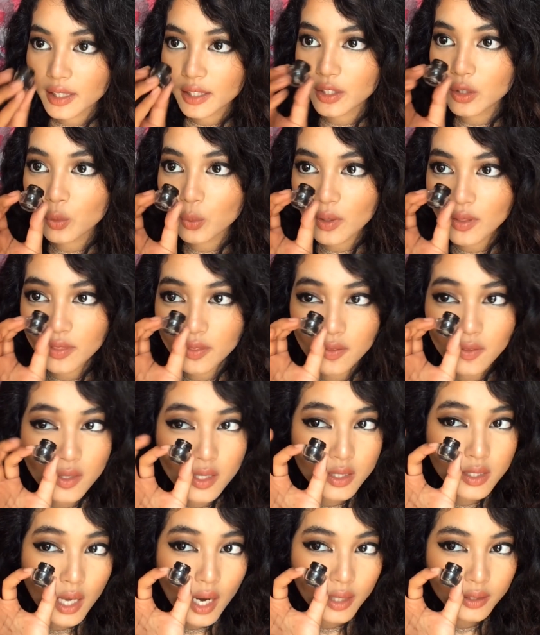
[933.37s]
Eyeliner with
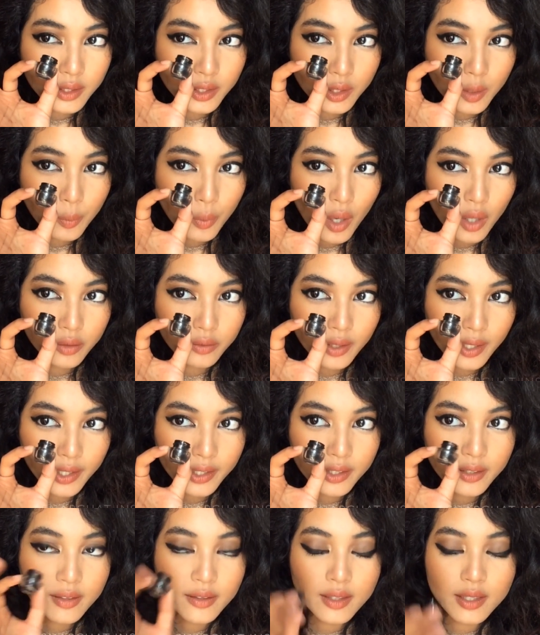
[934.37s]
this eyeliner pot right
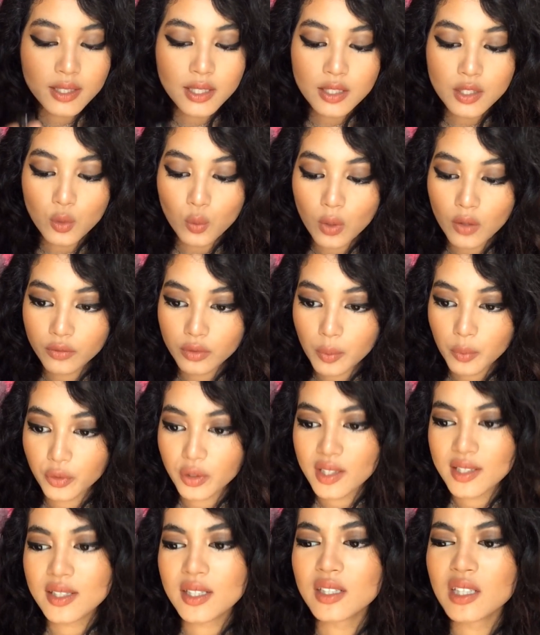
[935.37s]
here. This is the one from
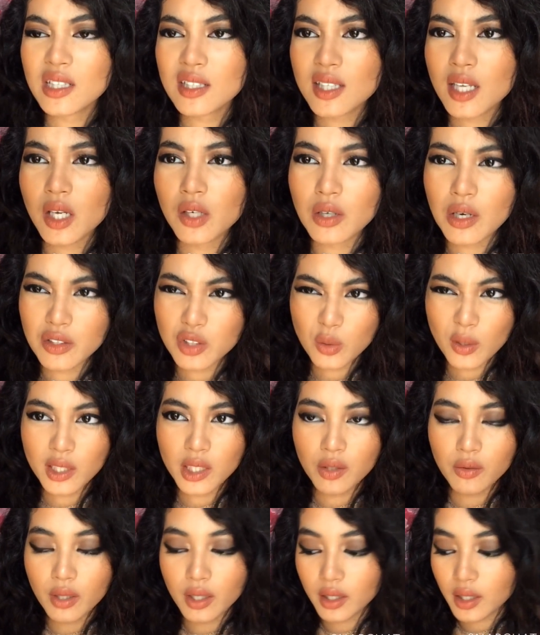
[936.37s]
Chriszen. It's like around
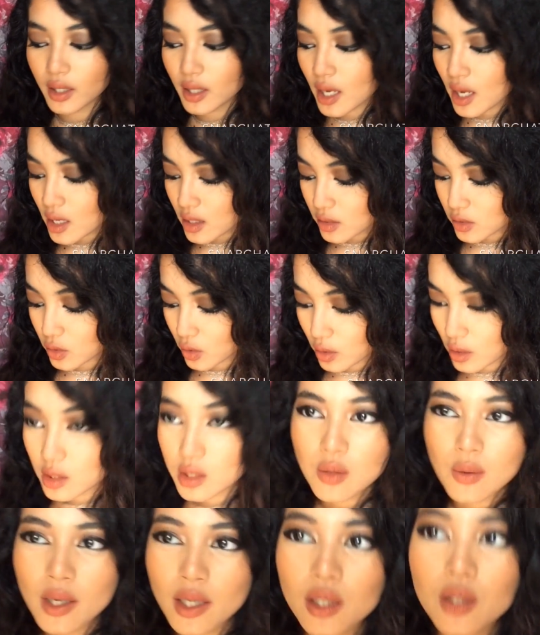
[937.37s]
20 ringgit. So
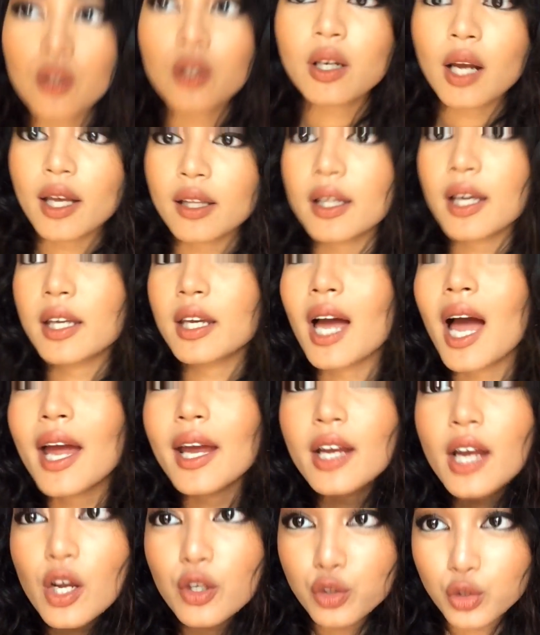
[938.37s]
it's quite good. I like it.
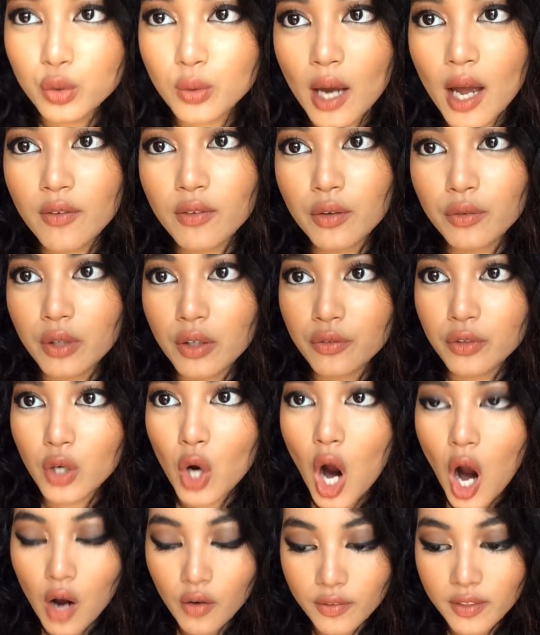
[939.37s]
I do have a review
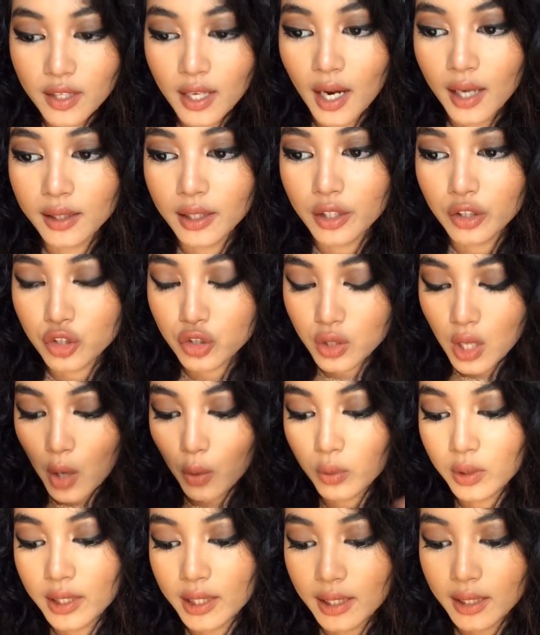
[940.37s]
of the eyeliner, so I
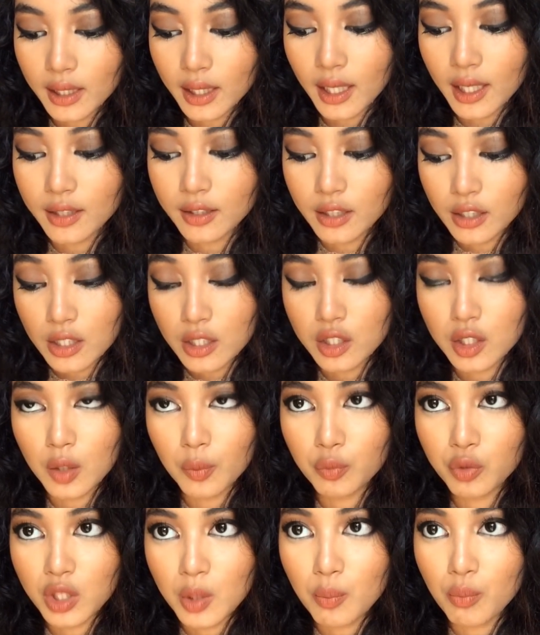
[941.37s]
will link it in the
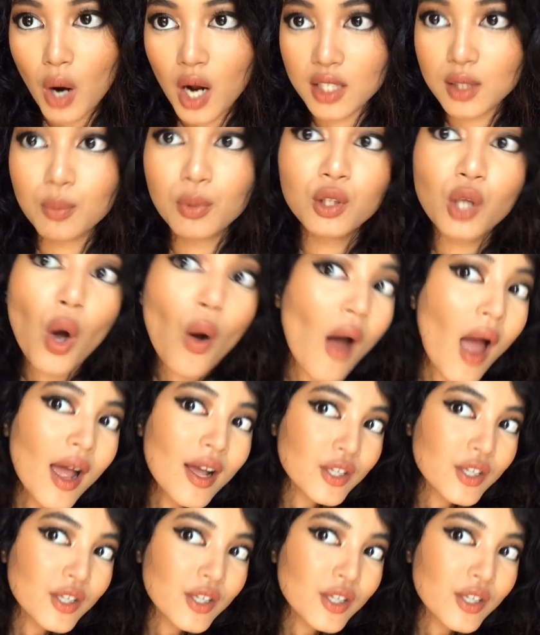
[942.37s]
description box below.